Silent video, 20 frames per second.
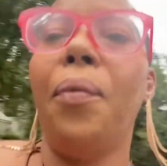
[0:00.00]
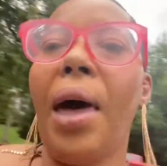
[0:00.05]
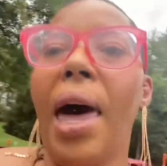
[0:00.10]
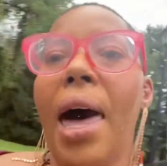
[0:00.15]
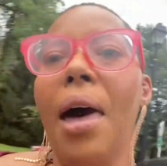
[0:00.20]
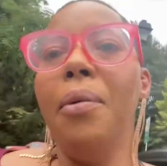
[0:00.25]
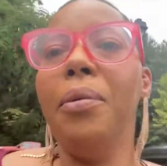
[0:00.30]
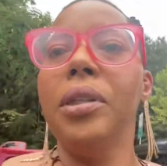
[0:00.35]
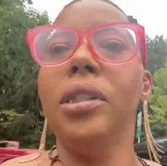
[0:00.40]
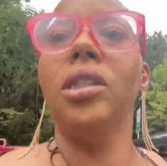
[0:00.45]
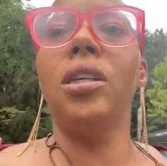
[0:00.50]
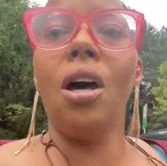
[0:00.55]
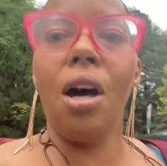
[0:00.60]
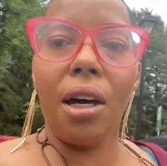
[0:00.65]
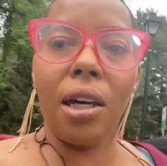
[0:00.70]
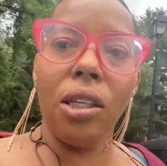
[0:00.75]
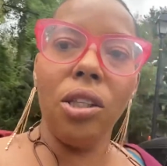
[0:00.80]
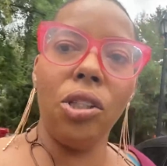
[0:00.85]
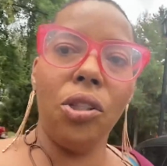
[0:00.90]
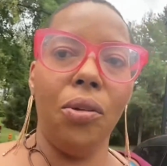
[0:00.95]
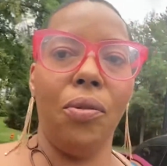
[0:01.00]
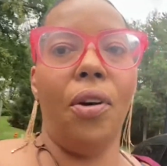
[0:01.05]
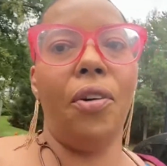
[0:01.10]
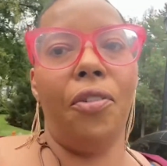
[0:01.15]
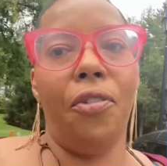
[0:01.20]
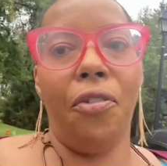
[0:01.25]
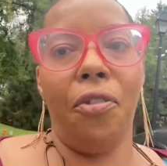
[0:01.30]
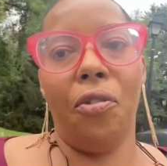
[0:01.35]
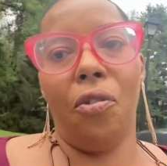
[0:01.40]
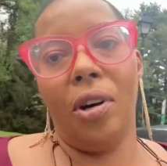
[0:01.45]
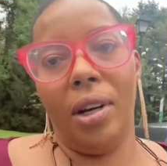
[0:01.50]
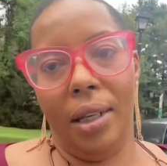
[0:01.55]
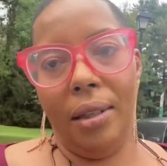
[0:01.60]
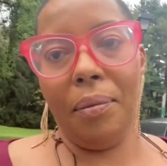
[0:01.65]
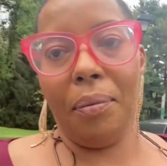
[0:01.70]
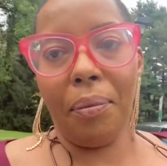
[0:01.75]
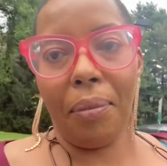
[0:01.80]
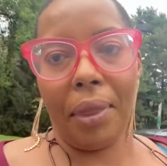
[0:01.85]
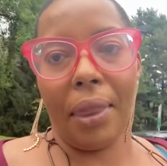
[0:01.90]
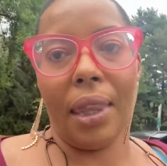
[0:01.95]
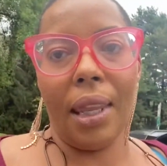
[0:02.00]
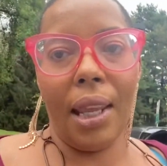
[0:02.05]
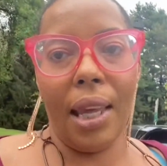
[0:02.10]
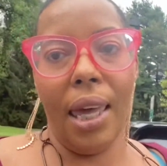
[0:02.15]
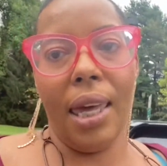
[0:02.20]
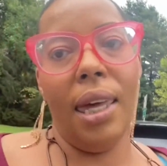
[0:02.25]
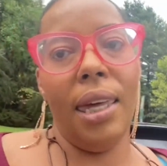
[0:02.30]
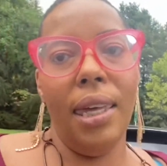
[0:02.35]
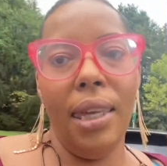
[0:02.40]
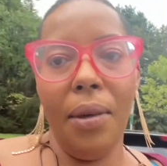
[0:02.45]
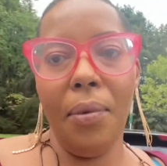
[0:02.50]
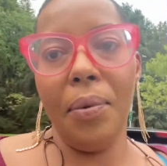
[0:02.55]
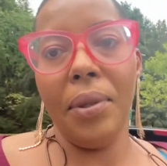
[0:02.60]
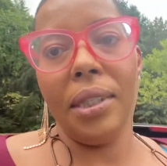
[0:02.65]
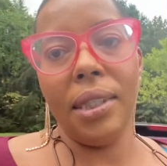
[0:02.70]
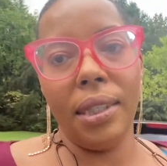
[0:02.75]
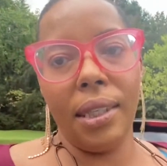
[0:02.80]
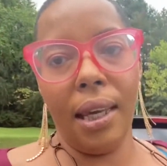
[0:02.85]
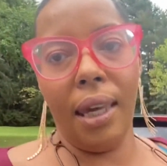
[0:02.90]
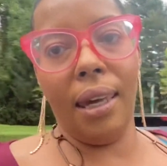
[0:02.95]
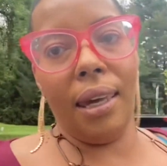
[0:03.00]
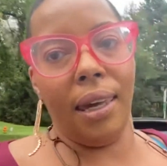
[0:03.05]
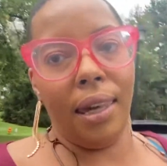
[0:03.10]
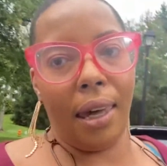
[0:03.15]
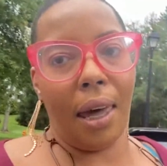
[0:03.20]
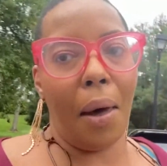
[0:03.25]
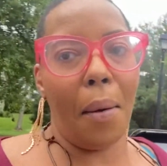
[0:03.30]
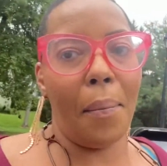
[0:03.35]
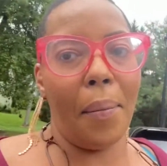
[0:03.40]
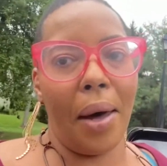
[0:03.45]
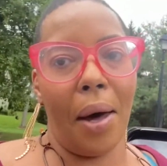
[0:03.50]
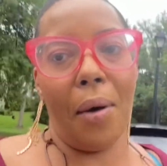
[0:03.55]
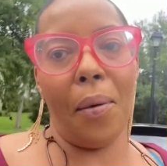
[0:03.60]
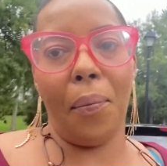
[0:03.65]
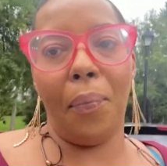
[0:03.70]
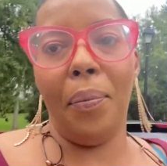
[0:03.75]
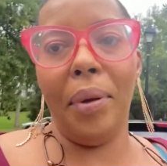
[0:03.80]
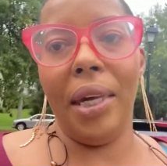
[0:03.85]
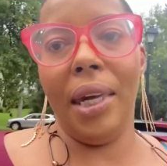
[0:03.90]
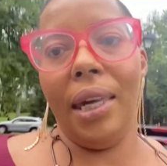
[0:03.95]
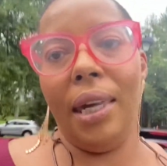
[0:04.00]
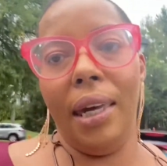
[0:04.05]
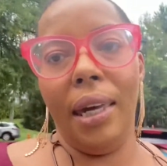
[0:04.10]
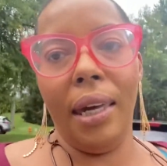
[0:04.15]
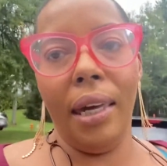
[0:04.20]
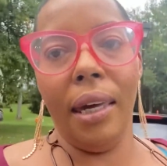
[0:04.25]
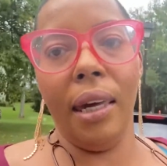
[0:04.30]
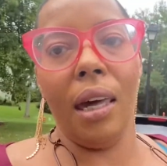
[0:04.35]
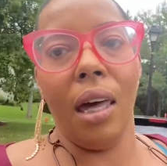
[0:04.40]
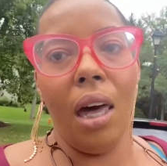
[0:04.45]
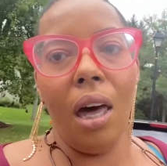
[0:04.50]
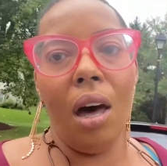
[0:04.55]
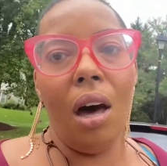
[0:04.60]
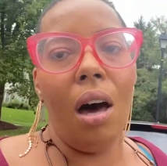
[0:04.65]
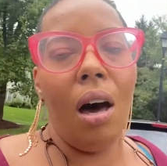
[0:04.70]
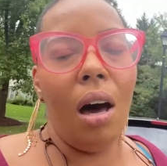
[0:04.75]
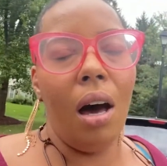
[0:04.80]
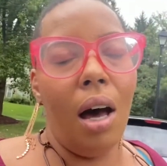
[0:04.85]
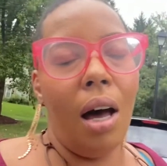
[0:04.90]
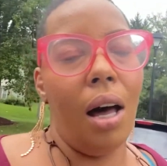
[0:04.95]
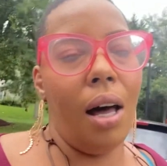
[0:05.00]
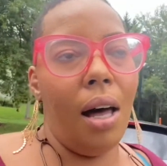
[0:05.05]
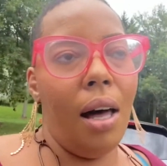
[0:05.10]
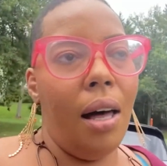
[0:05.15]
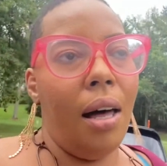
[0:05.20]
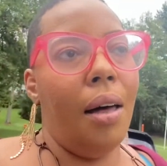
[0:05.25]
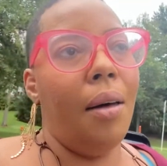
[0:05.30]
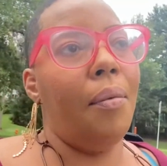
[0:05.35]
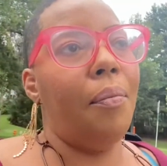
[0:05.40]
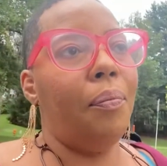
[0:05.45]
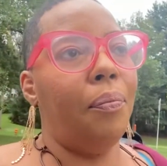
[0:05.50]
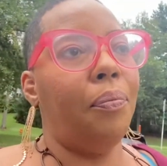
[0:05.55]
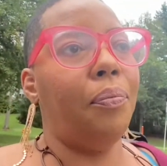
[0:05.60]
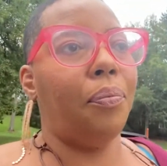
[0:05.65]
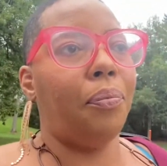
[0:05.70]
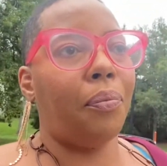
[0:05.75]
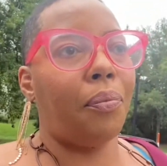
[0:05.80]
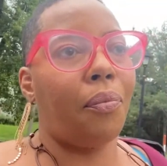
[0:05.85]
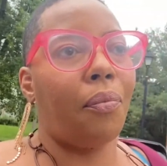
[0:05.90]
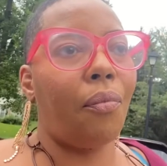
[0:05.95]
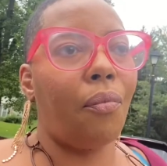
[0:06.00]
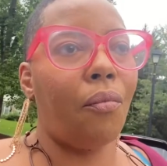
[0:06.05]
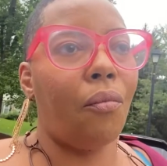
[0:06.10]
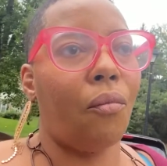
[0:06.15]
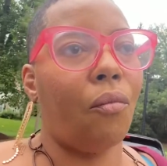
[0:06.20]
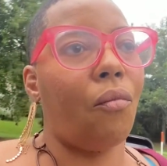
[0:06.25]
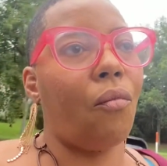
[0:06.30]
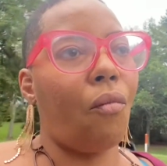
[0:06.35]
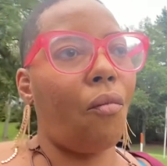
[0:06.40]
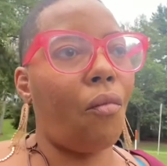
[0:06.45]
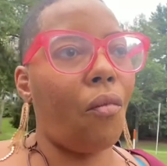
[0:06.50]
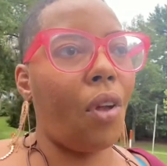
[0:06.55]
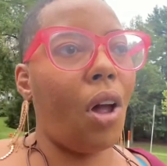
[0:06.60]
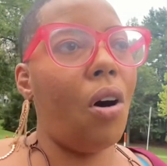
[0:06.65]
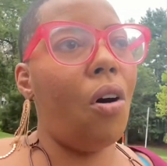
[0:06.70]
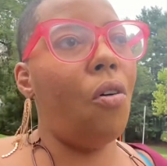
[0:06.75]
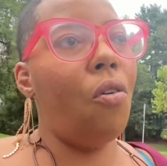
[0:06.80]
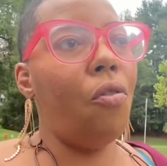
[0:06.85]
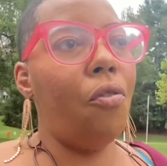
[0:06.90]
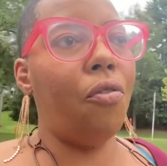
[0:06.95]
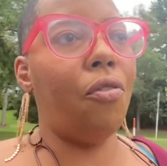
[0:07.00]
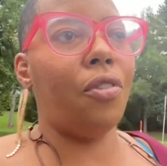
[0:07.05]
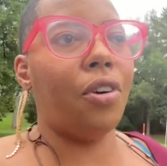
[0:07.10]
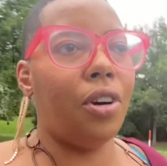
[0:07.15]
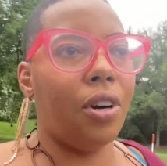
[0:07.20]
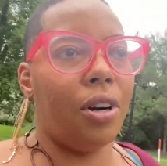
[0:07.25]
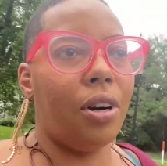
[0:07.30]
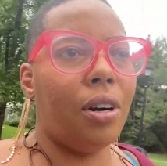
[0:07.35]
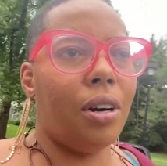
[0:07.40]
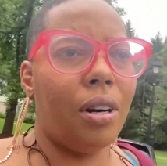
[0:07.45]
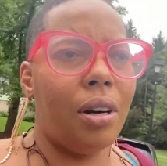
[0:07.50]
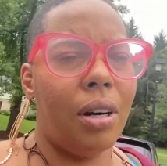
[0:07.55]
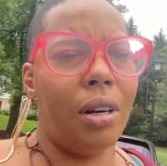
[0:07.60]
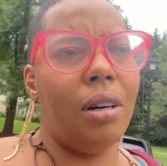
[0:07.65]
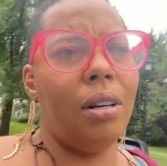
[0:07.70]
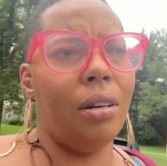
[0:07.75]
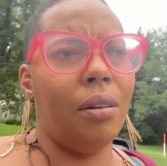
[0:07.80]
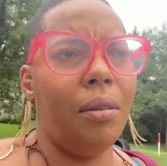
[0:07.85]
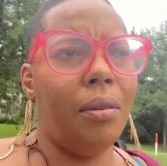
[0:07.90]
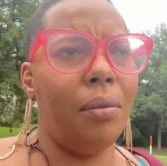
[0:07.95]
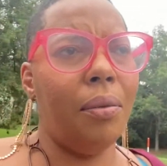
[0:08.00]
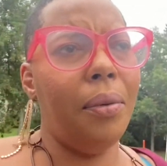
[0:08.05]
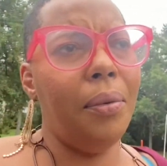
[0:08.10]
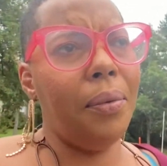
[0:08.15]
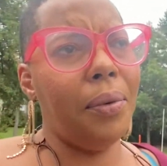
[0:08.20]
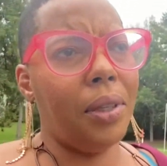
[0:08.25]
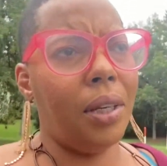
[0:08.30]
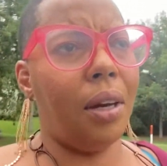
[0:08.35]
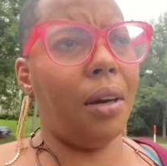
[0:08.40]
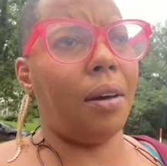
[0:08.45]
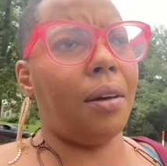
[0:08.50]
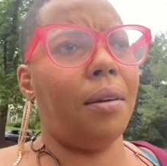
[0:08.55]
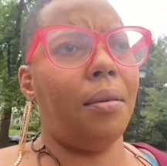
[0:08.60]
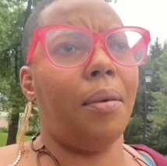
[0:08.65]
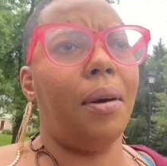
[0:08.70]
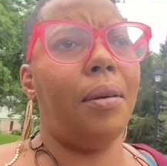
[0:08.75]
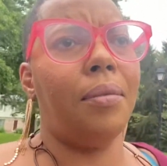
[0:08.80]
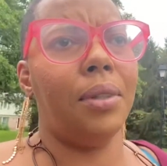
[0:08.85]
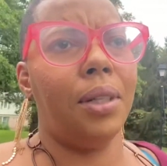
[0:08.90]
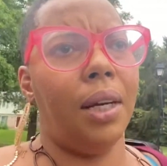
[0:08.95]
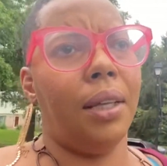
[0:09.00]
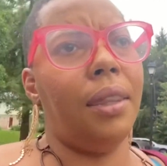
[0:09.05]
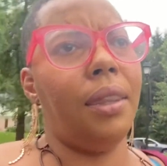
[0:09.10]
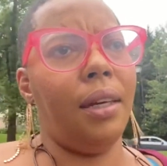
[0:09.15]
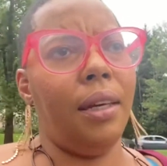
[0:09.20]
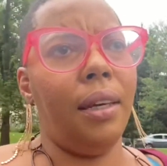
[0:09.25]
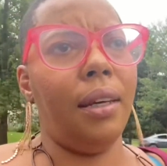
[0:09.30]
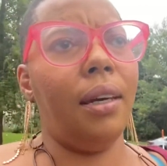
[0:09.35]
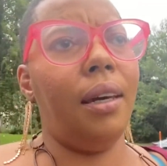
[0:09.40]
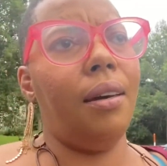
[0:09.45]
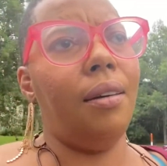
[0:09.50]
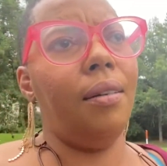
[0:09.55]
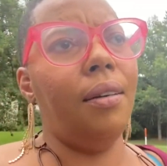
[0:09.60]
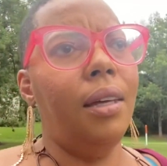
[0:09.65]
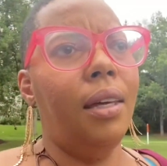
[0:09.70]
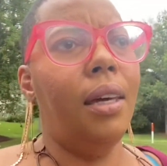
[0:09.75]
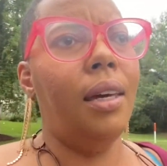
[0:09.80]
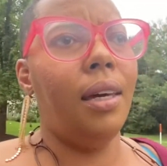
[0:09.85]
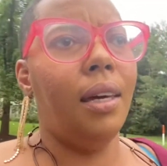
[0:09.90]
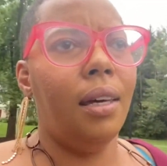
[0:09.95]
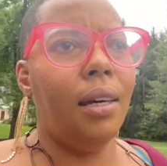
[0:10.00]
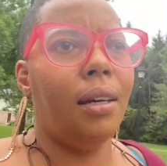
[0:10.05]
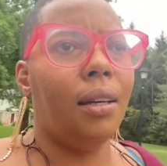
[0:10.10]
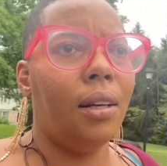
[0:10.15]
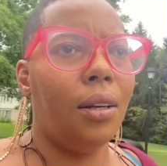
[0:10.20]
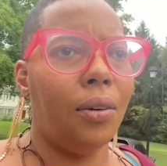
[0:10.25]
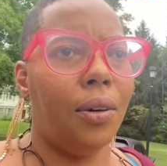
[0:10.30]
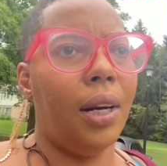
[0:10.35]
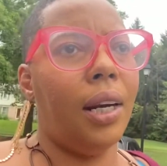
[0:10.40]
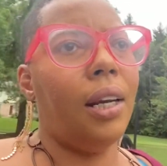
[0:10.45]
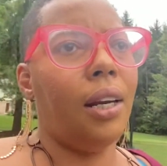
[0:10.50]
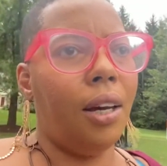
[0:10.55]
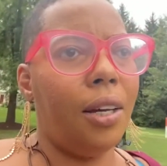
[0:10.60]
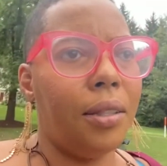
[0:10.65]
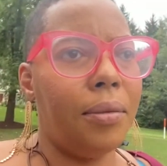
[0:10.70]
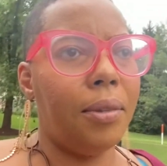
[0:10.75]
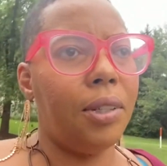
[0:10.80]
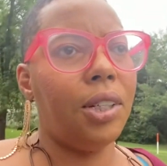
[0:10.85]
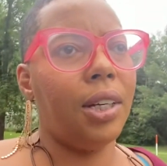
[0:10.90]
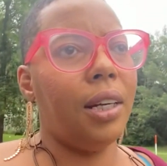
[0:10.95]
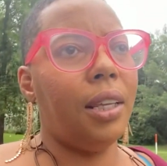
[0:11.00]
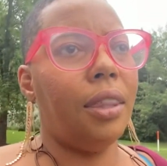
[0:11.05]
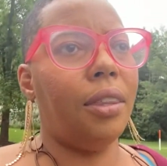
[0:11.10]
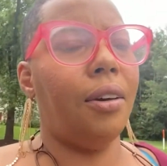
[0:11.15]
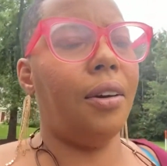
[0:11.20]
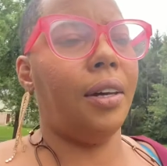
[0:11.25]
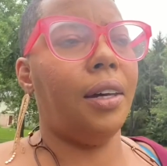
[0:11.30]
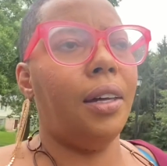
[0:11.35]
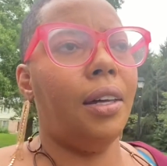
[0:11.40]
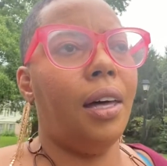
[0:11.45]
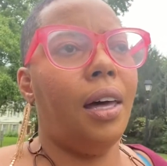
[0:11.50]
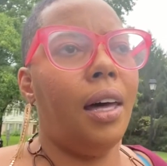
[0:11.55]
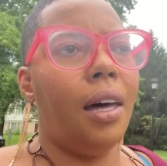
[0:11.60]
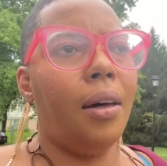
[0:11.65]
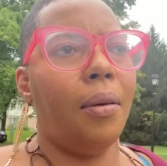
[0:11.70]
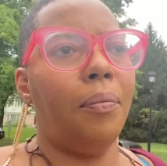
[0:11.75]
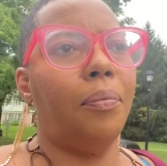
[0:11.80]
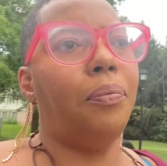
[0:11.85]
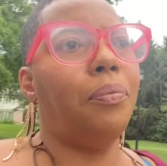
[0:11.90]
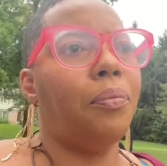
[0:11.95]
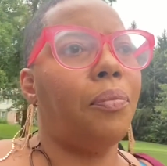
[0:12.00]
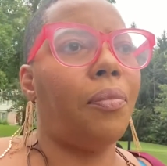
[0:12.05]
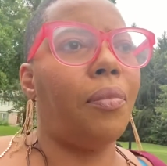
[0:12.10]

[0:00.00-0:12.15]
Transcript: I was talking to a friend and he was saying about being um, over, what were we talking about? I'm trying to think now. Lord, I lost my train of thought. Um,